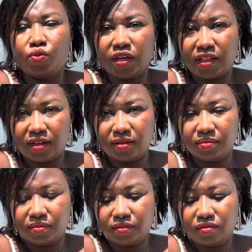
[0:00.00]
weather.
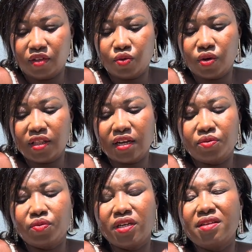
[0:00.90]
The weather
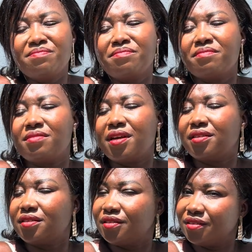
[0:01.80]
really
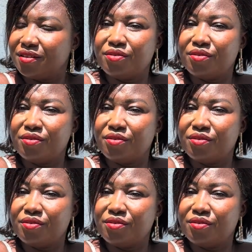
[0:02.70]
messed